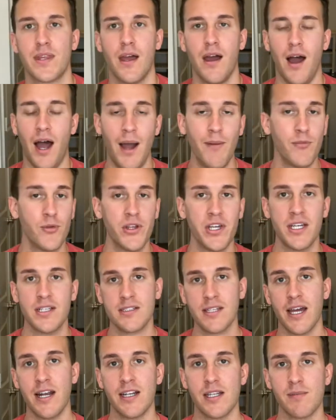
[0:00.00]
I'm really
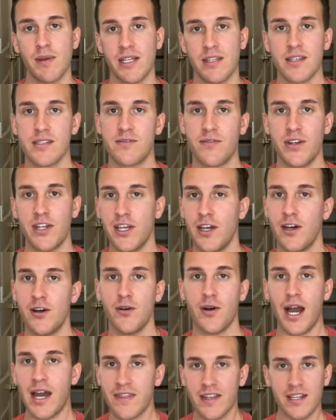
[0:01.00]
excited to make this
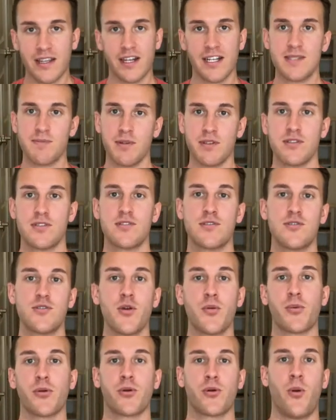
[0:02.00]
video. I think that it's been
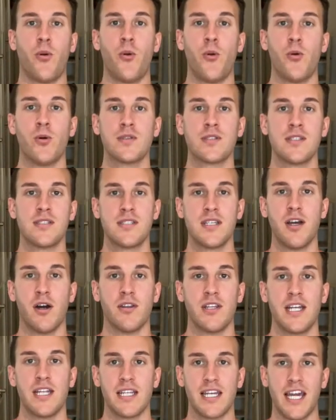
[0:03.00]
super cool to see all
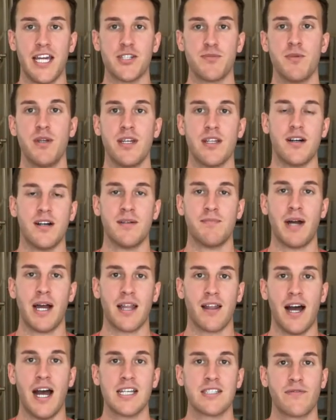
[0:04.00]
the engagement on my
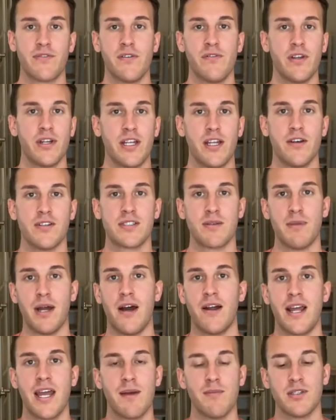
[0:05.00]
last few videos
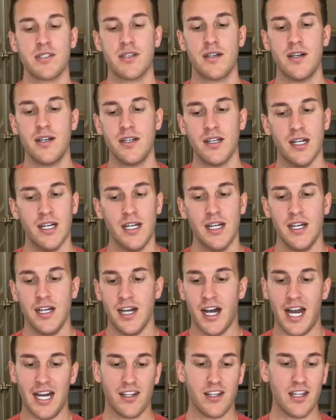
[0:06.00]
about Amazon.
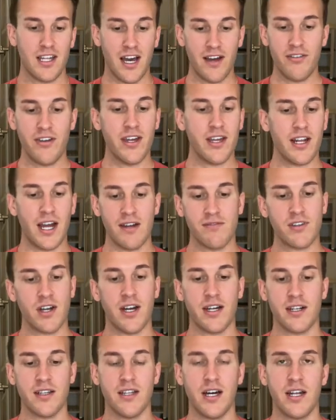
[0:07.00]
I love it. I've
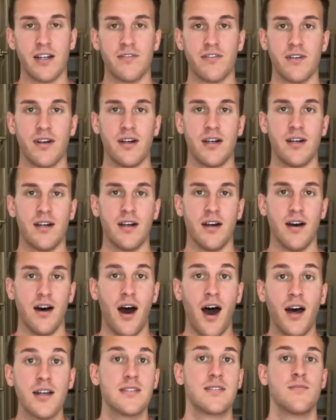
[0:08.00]
gotten a lot of
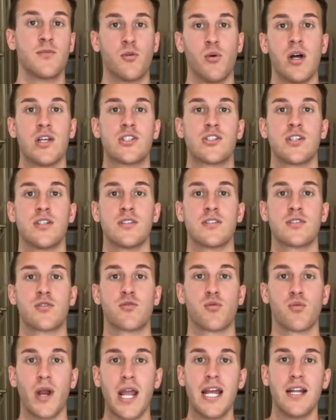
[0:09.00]
awesome questions,
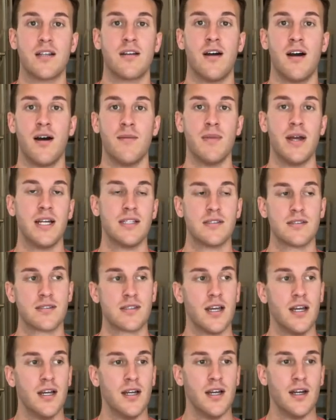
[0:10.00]
great
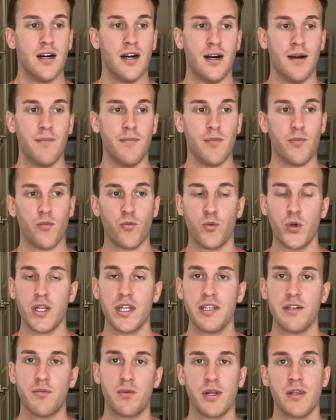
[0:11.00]
comments,
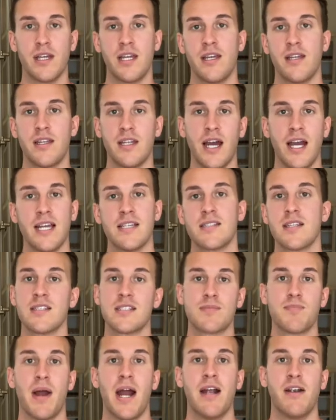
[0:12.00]
really nice
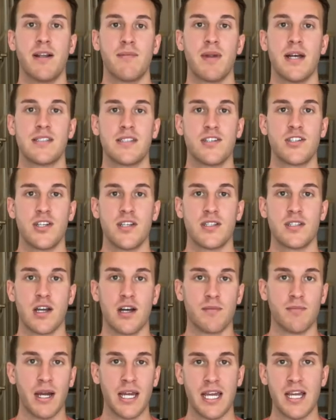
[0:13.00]
inspiring messages
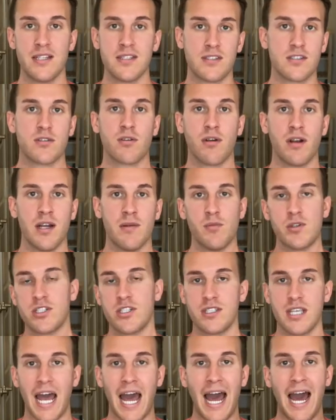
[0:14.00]
on my Instagram, which
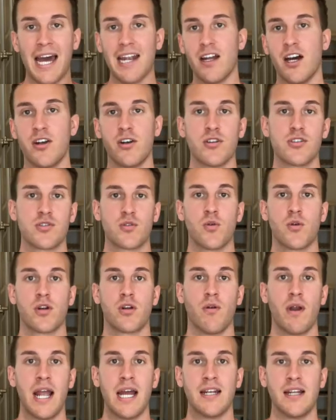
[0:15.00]
is
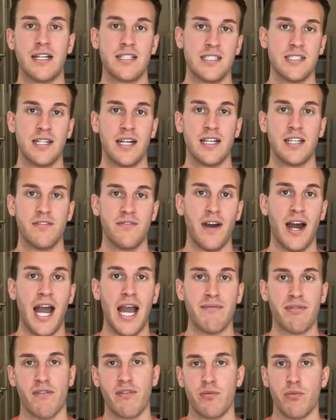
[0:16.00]

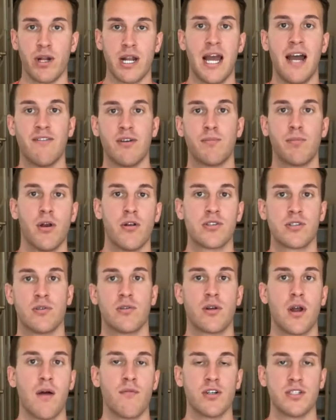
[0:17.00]
@_Grant1995 if you want to have a personal
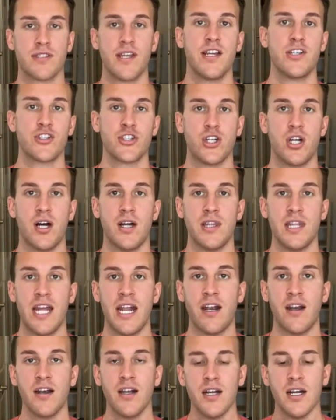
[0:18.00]
conversation on
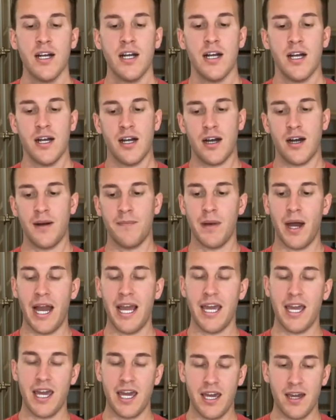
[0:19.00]
there.
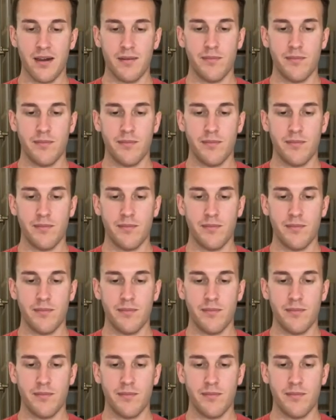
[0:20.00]
I